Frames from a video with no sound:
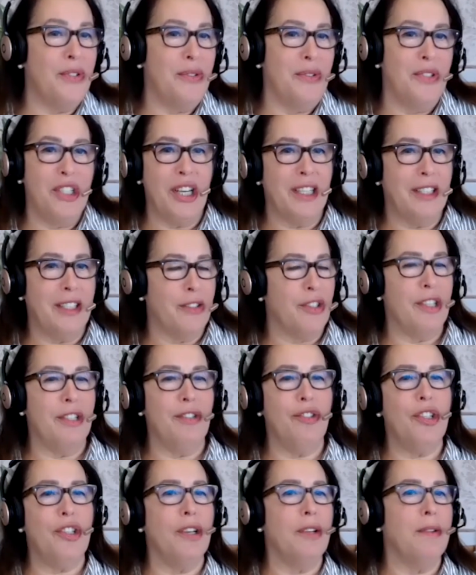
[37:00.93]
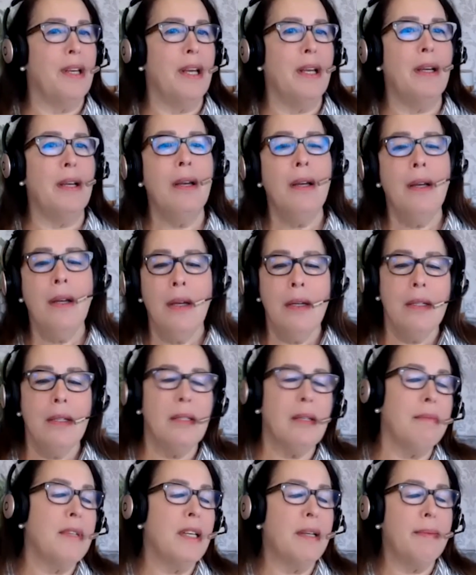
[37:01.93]
due diligence. They
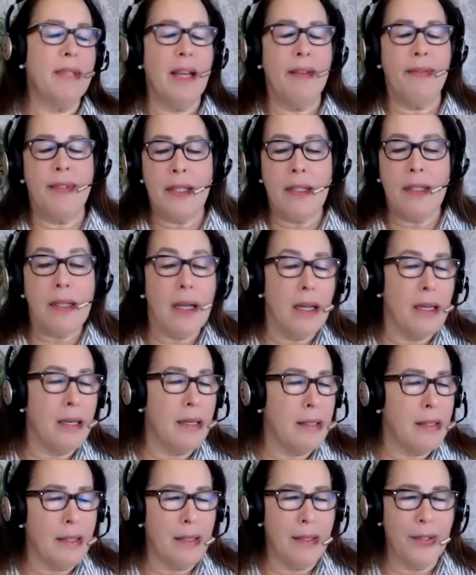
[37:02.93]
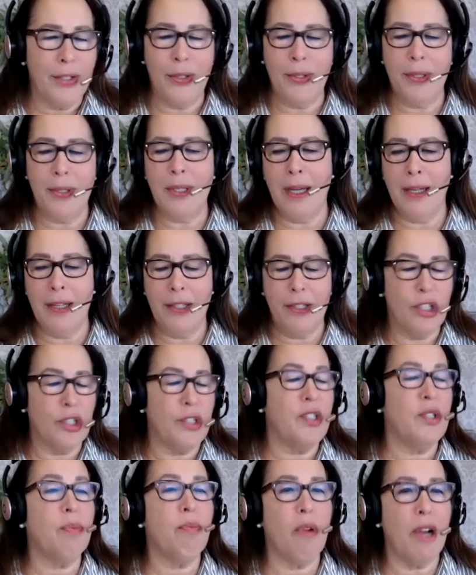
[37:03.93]
sometimes have this tendency, as you say, to
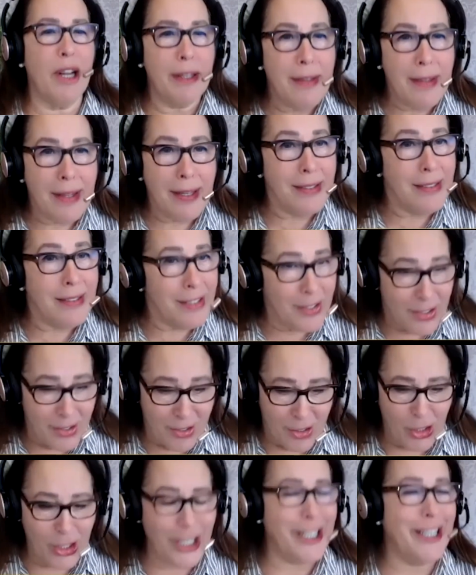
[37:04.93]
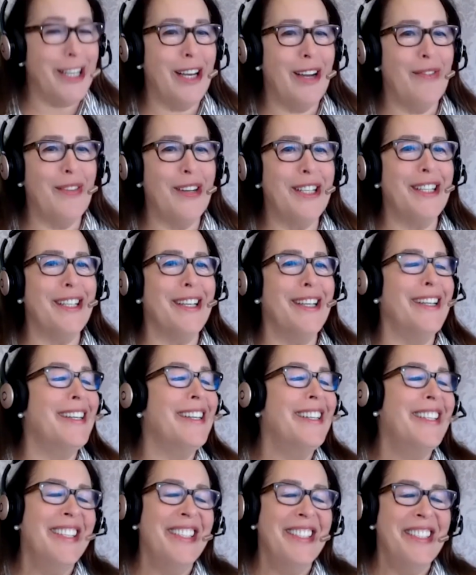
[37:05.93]
just sheet everything.
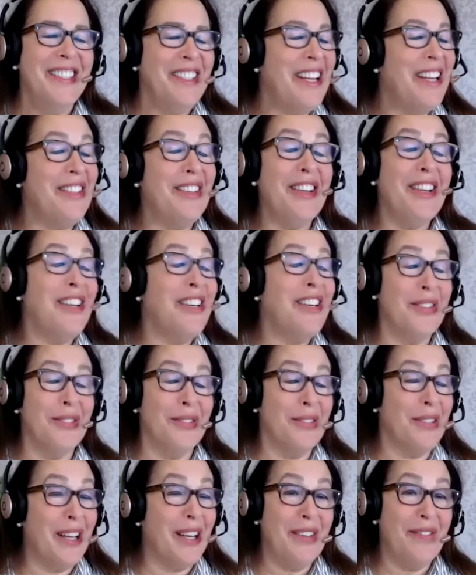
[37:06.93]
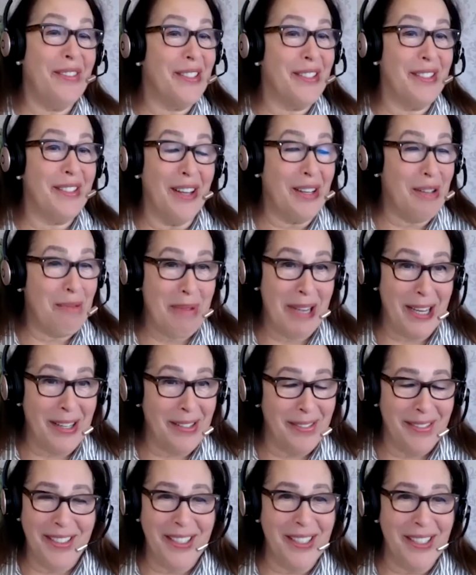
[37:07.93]
And, life is not about